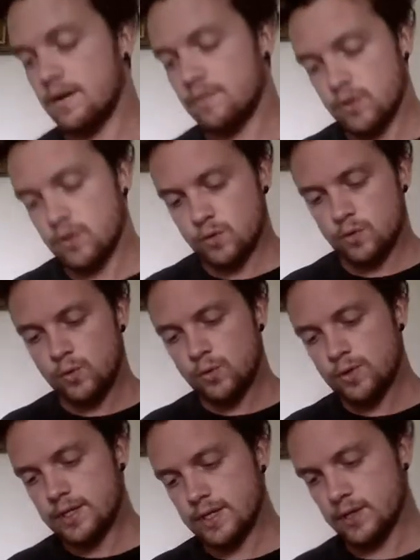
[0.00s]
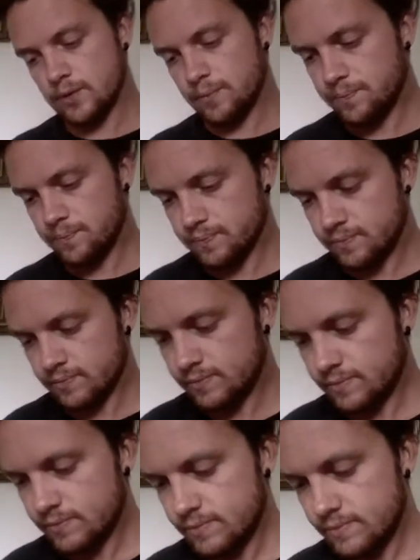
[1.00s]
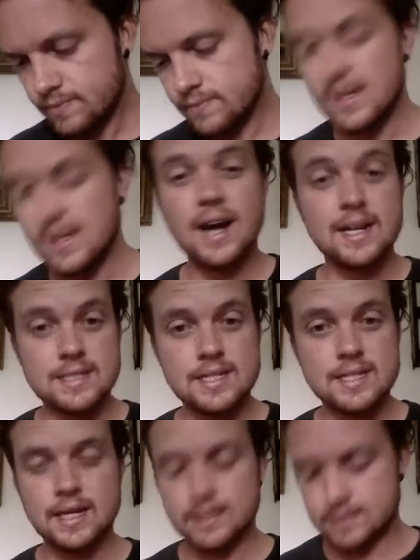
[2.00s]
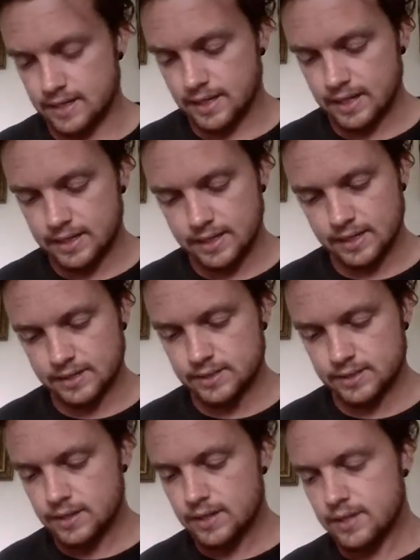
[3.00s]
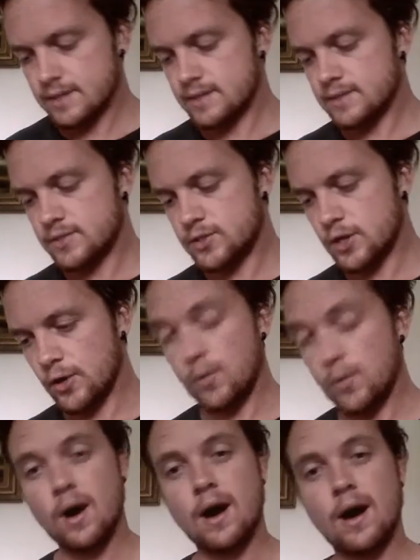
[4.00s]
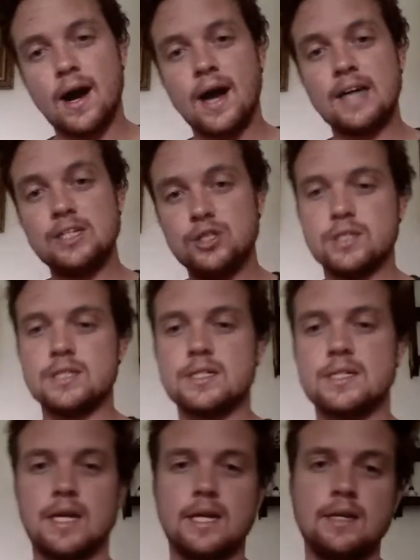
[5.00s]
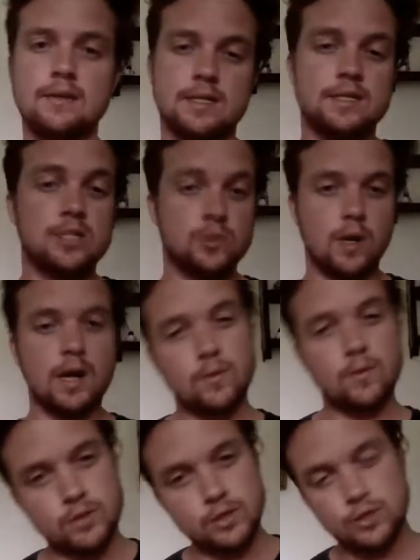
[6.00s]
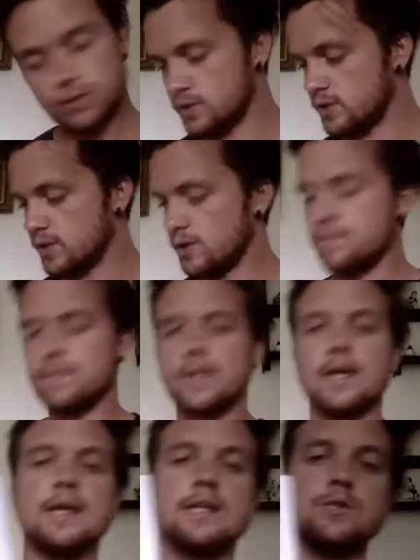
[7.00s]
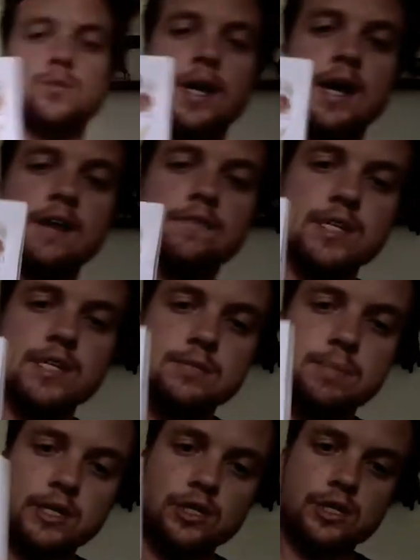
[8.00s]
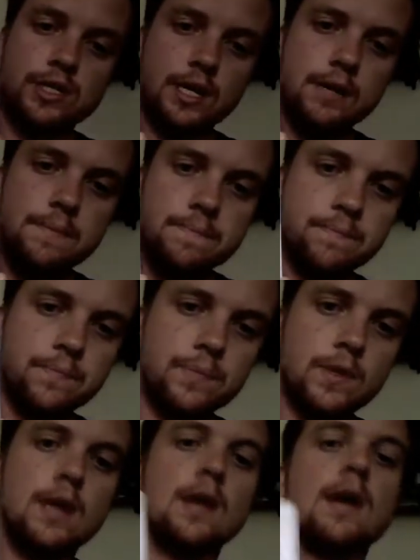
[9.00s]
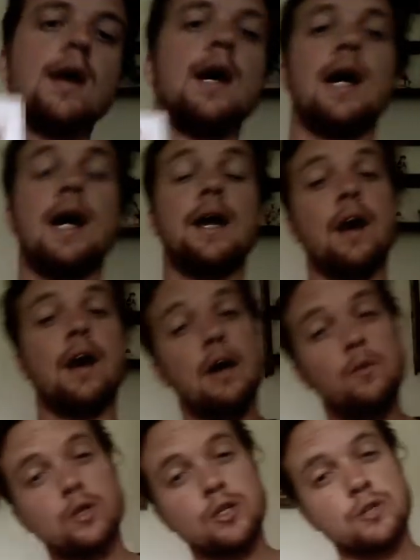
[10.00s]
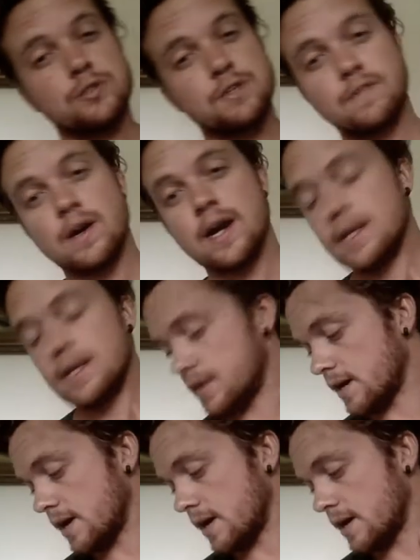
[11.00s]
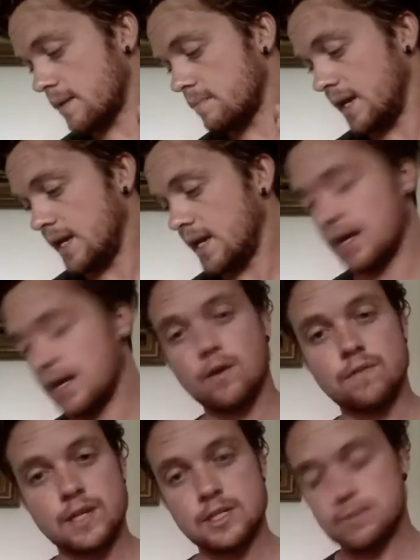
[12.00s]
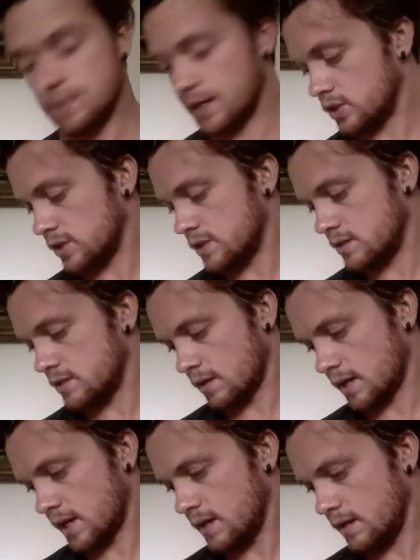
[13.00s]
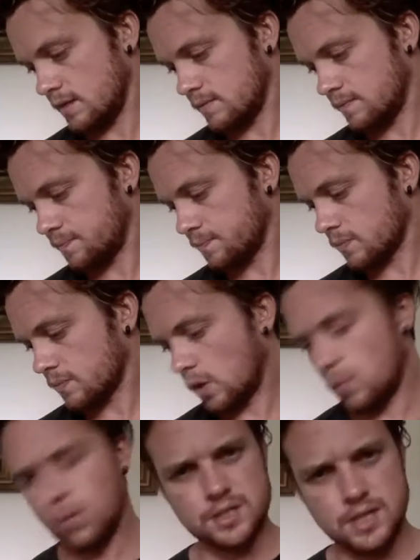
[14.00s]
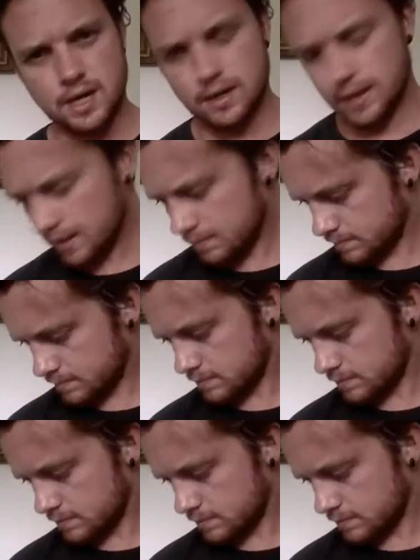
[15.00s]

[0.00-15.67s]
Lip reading: have the audio, and 6 in that case. So, as you can see, this is what I want you to do, is we have these pictures here, and I want you to find the meaning of these pictures, okay? What are they?